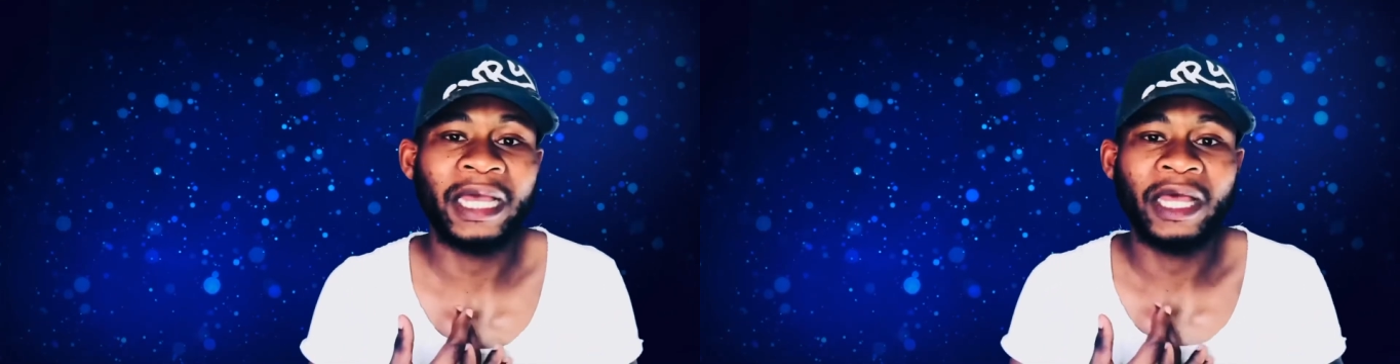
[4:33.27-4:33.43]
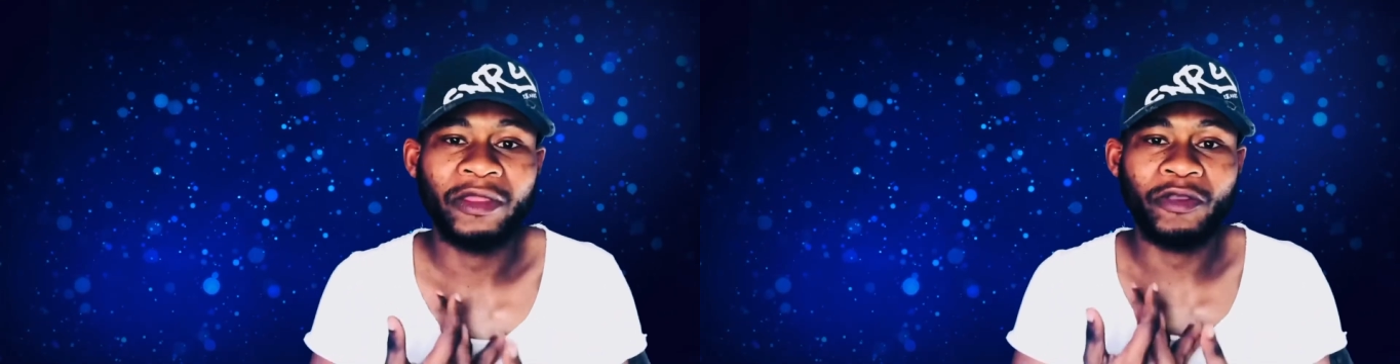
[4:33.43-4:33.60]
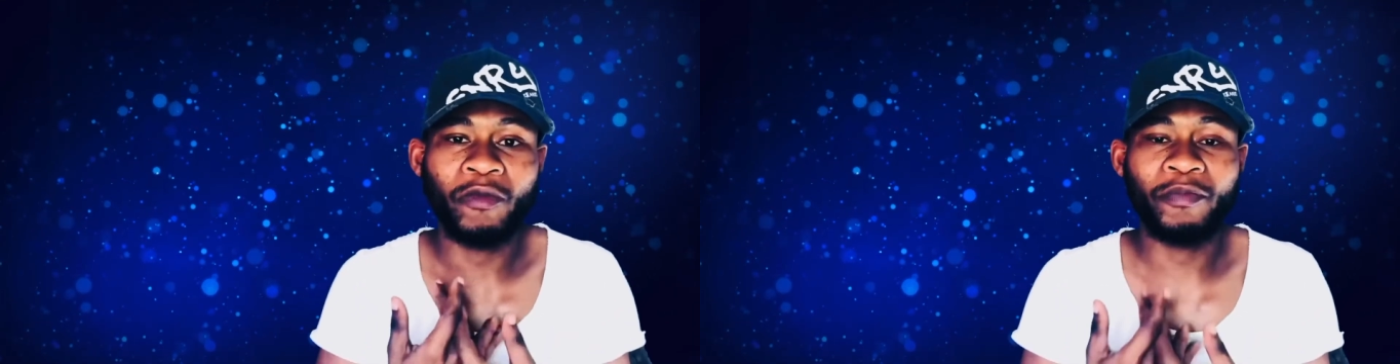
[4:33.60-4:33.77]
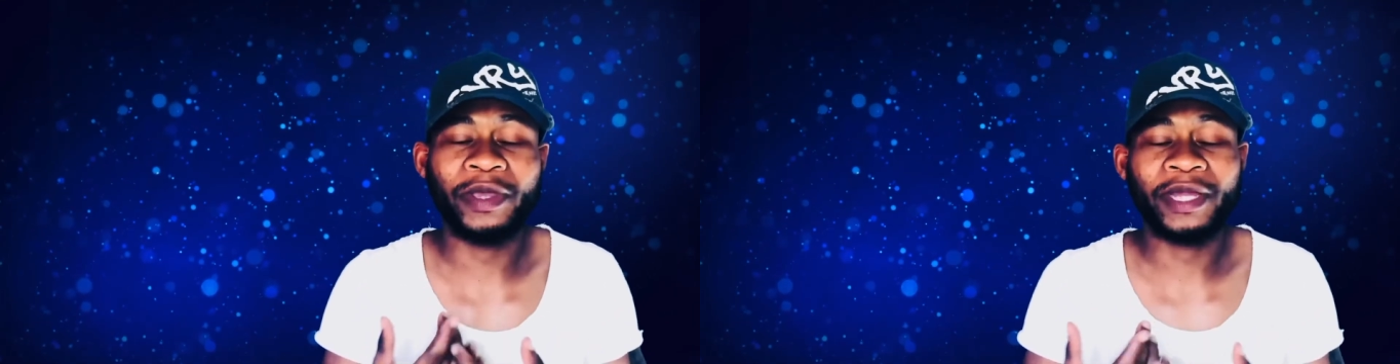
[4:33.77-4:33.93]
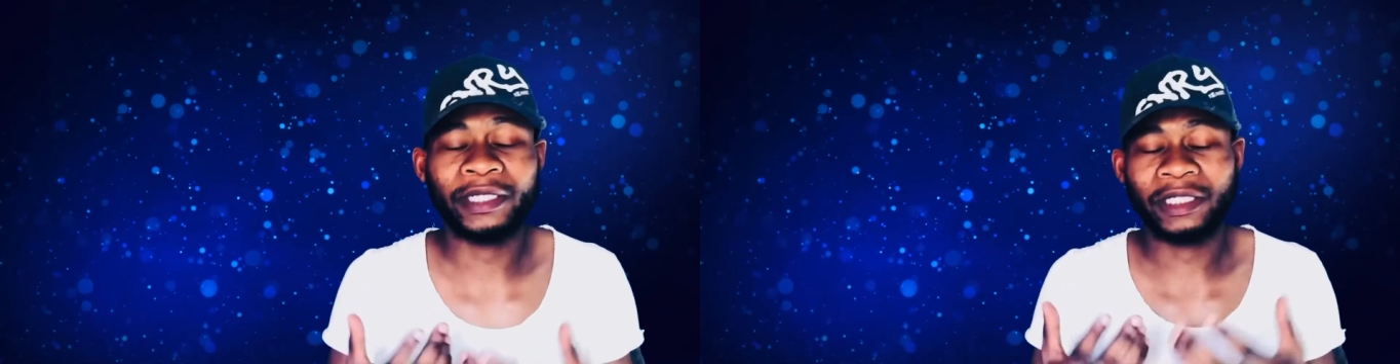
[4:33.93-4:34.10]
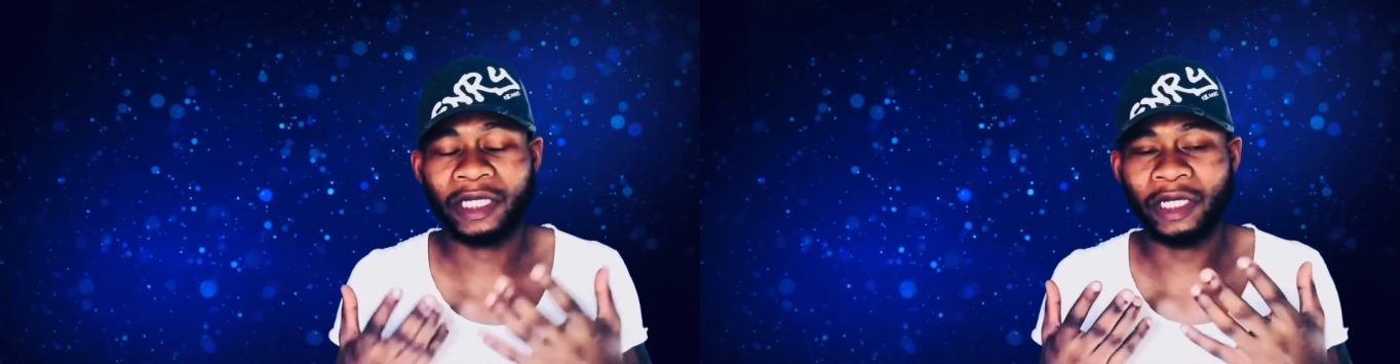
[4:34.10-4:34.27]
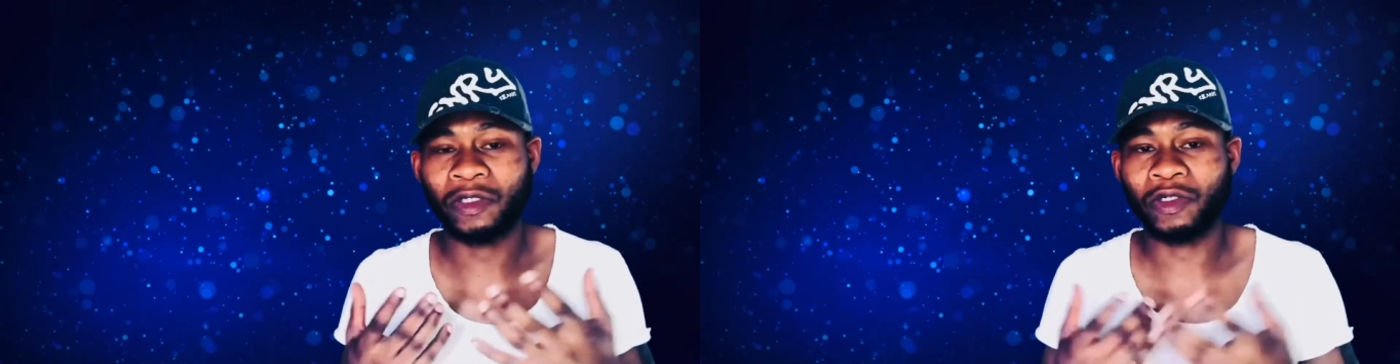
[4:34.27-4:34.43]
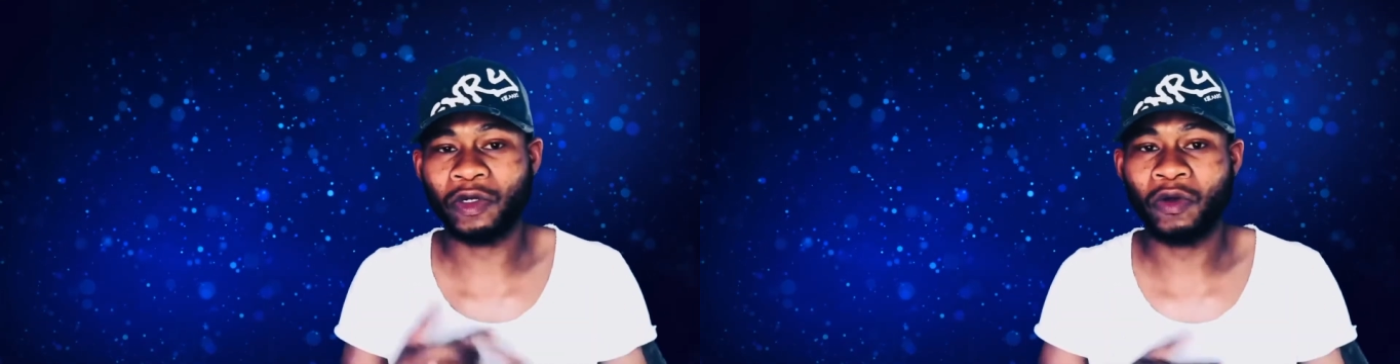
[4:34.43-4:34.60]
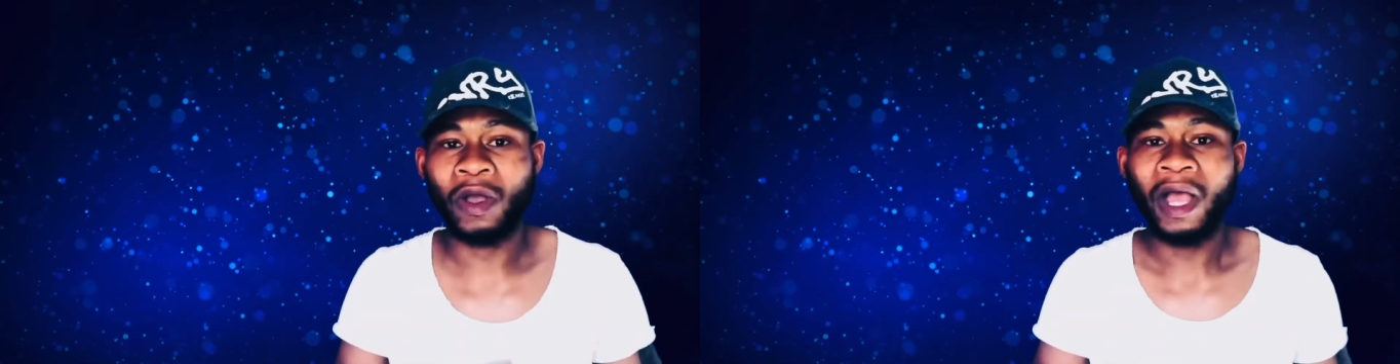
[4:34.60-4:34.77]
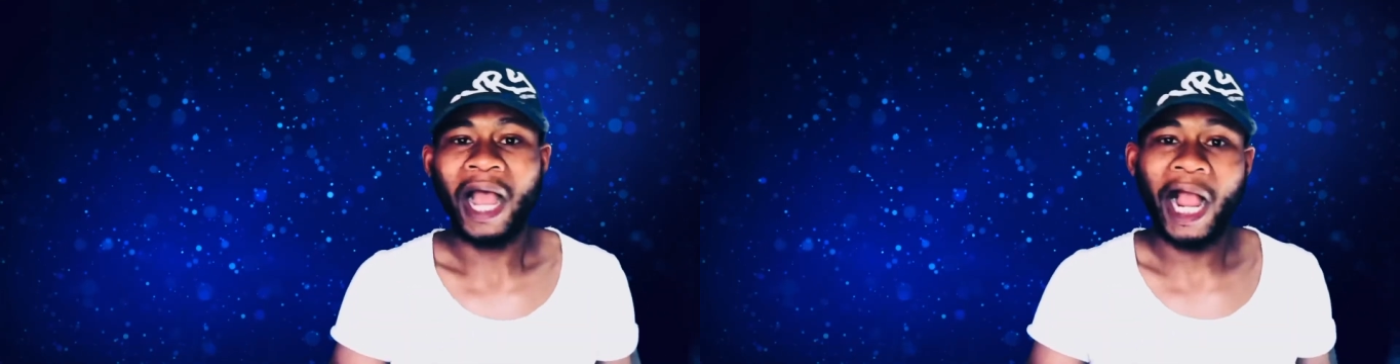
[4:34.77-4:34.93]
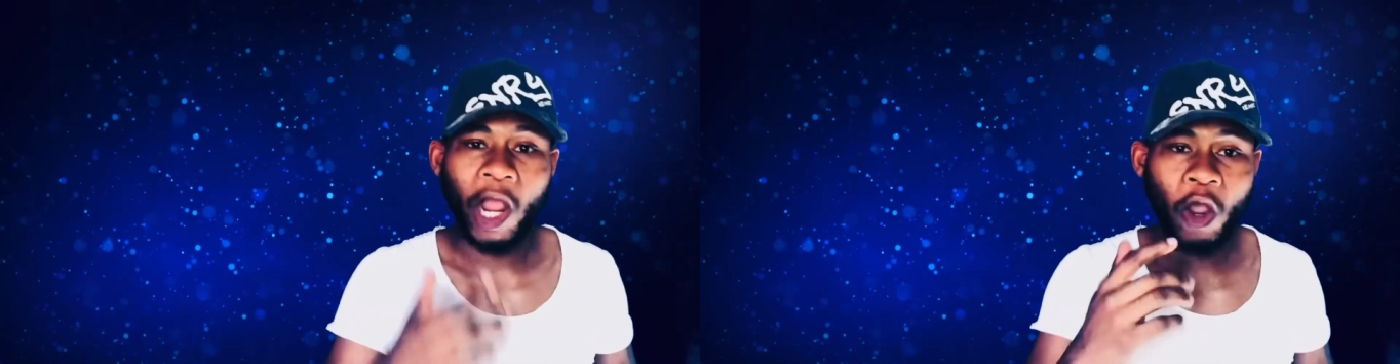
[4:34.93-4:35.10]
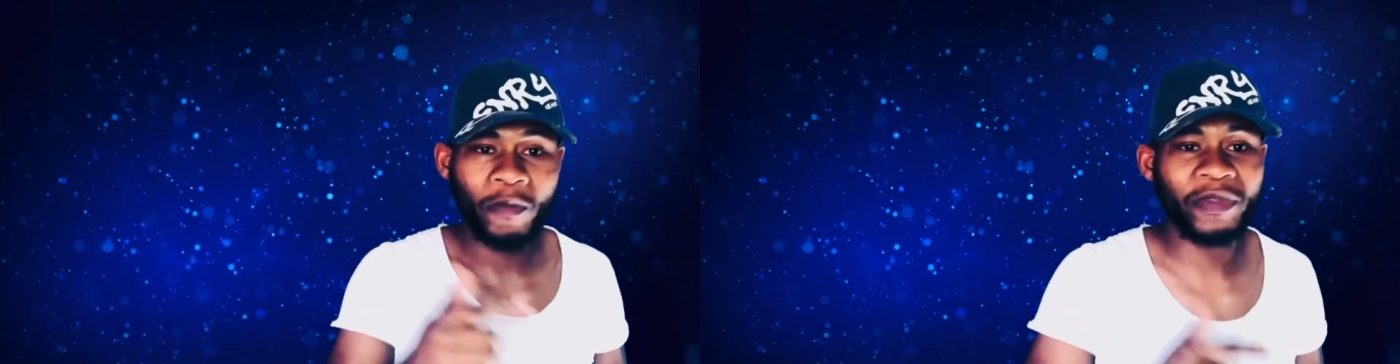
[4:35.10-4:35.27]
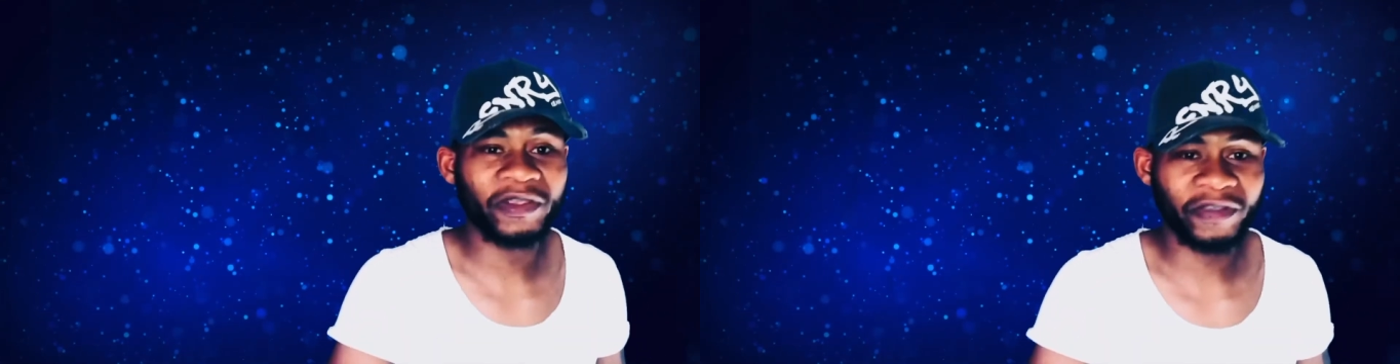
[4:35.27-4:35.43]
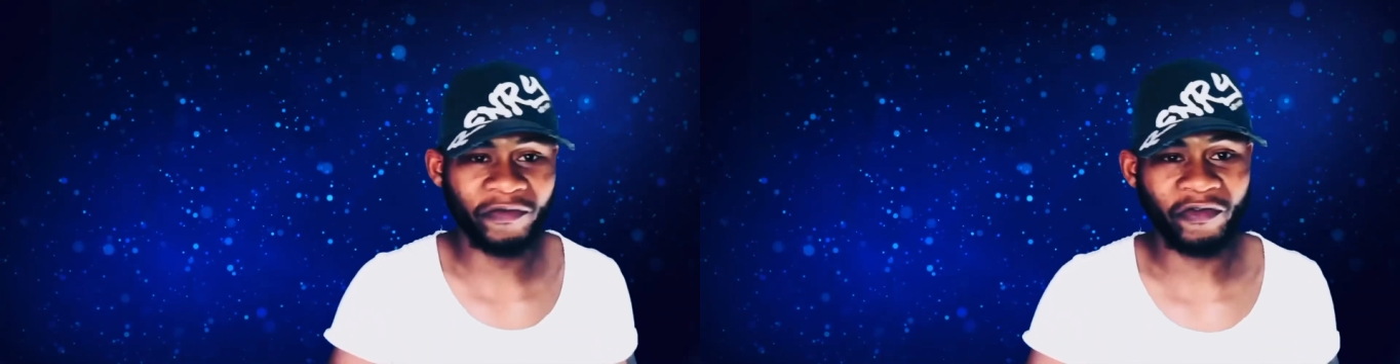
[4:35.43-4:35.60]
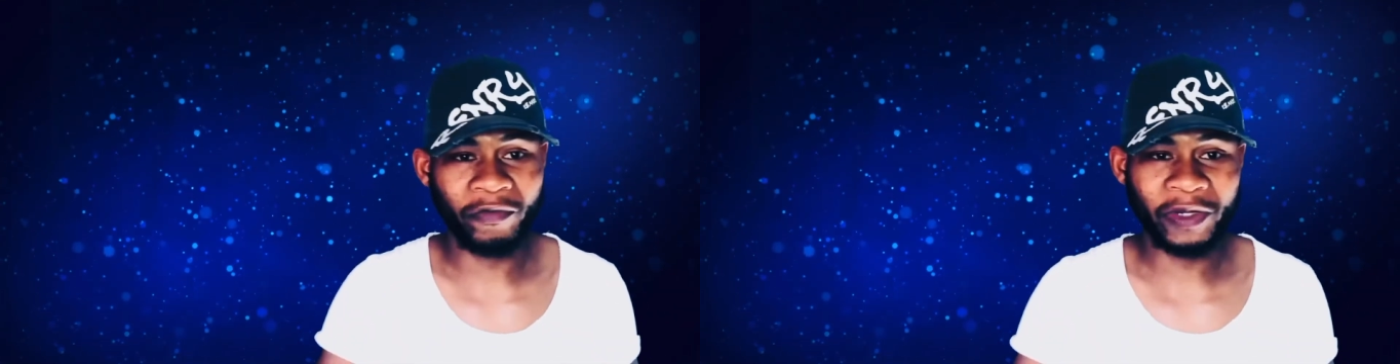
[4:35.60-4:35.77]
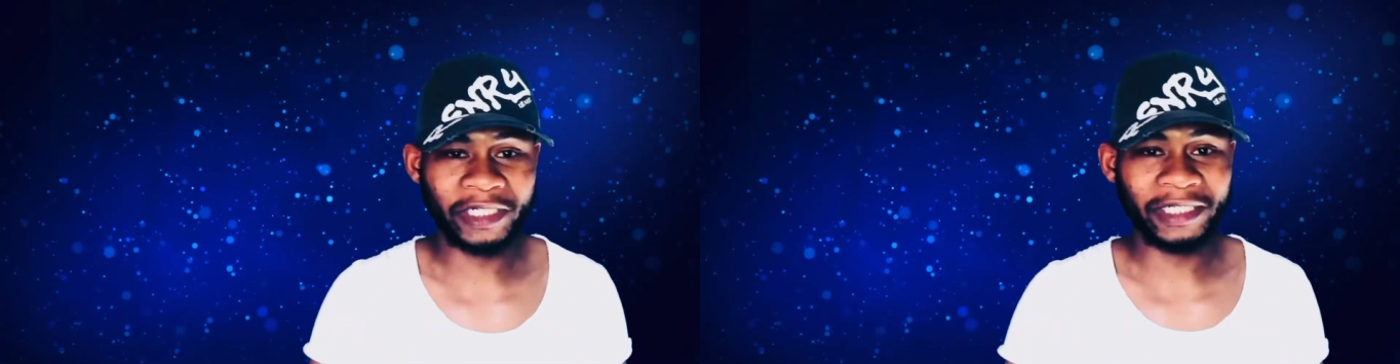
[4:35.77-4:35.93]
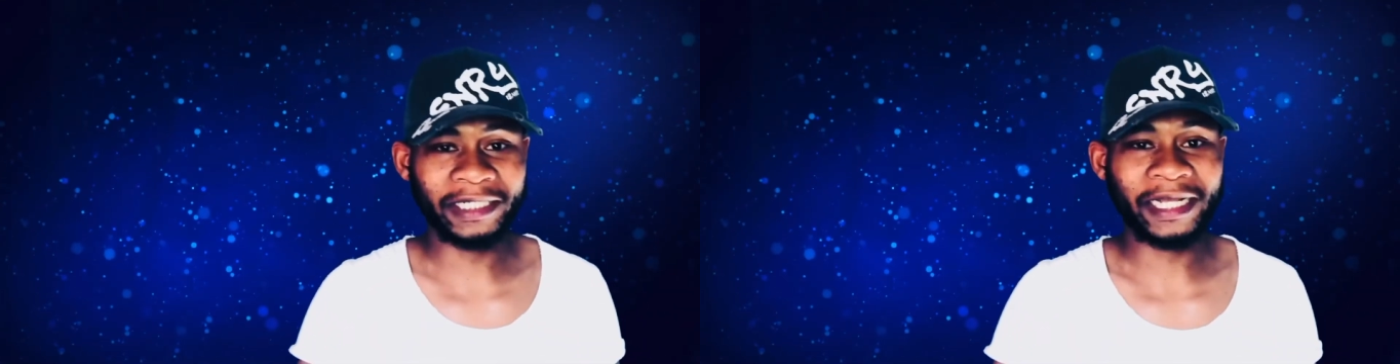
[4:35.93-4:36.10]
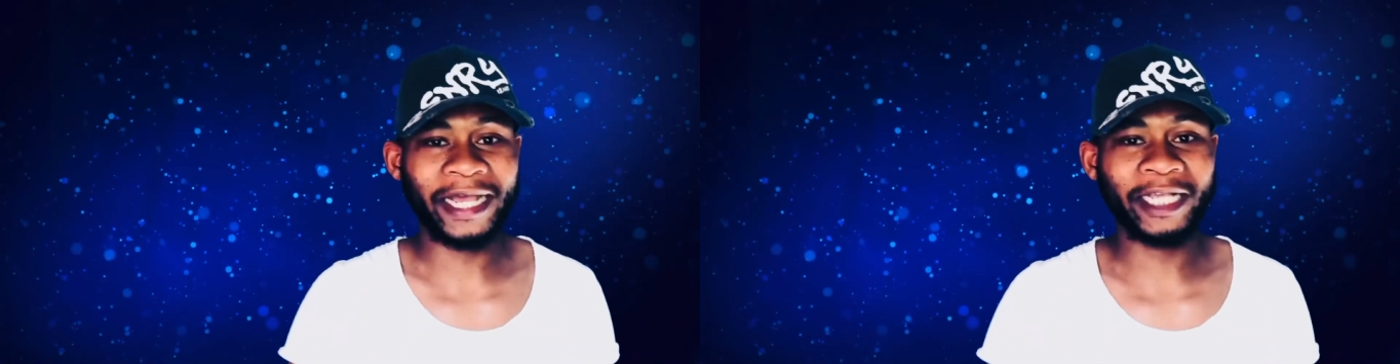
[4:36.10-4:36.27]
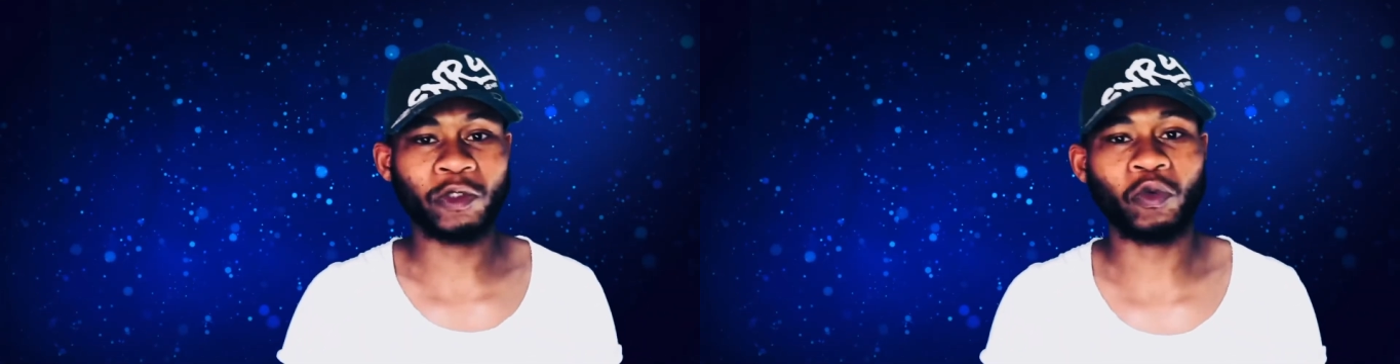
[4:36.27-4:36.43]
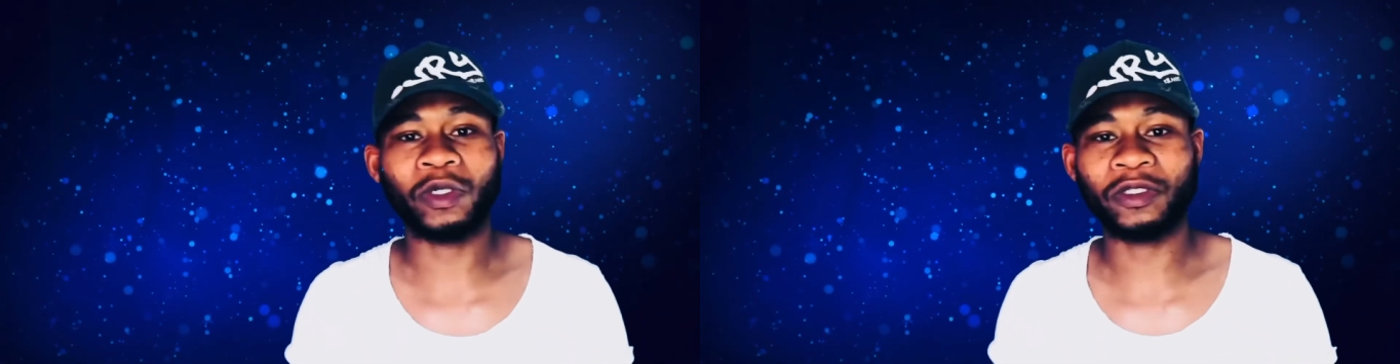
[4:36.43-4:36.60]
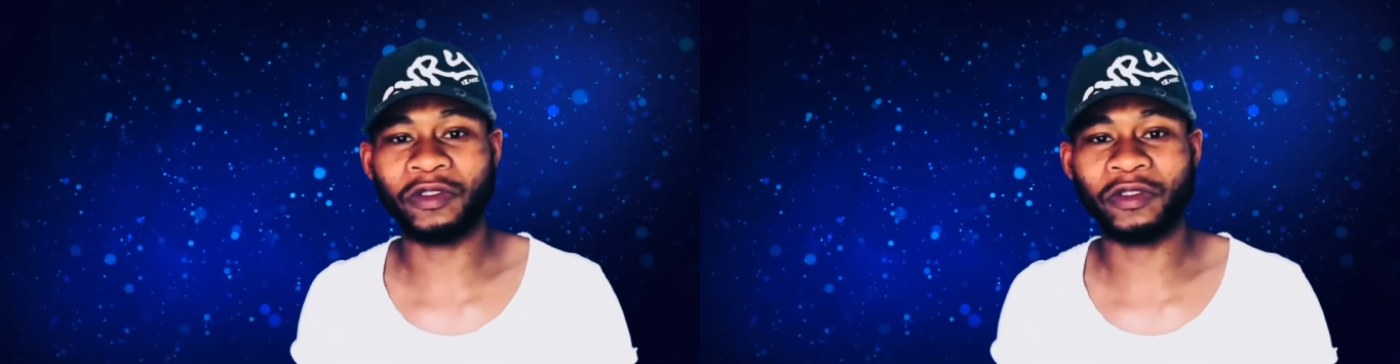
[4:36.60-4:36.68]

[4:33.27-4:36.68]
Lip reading: your beard can grow. I hope this information, guys, was